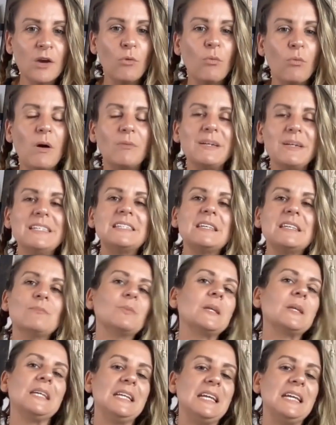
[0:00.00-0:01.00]
What we
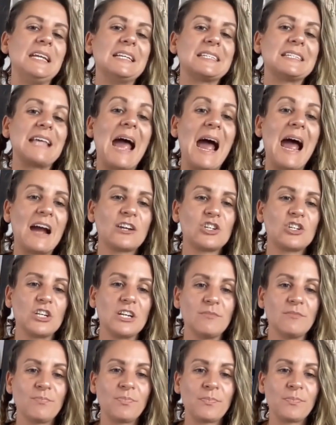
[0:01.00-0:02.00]
simply need is
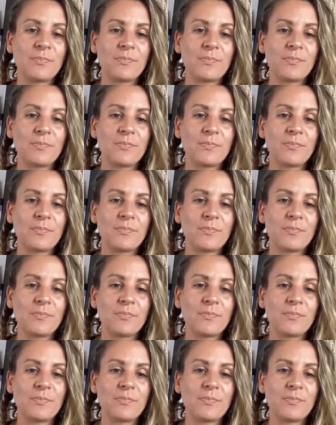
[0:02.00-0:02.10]
action.